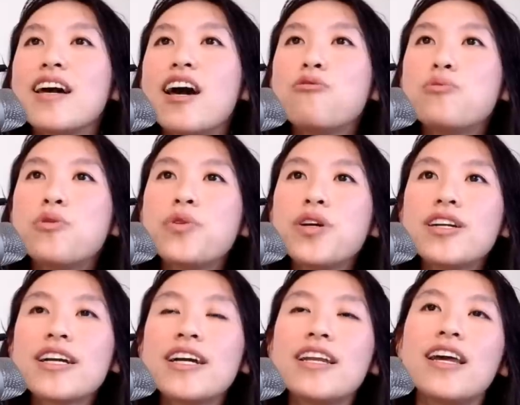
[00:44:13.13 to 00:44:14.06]
And when we
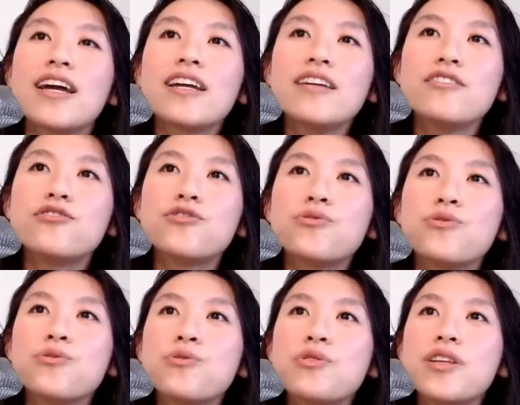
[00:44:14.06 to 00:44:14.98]
are connected
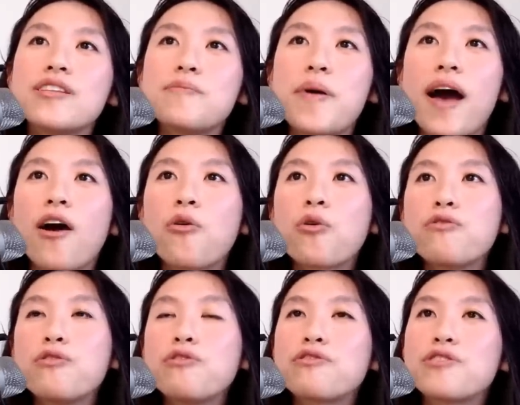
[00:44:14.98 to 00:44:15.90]
to this
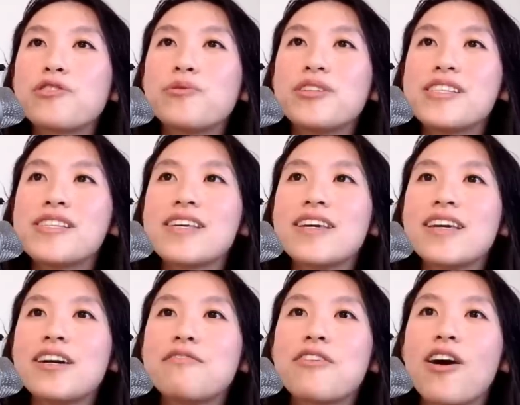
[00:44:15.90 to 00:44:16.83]
powerful
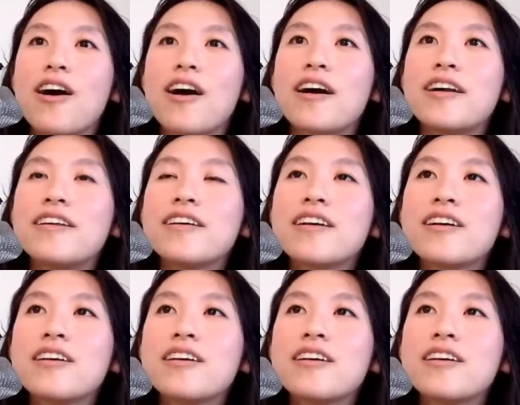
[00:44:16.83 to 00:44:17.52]
frequency of God,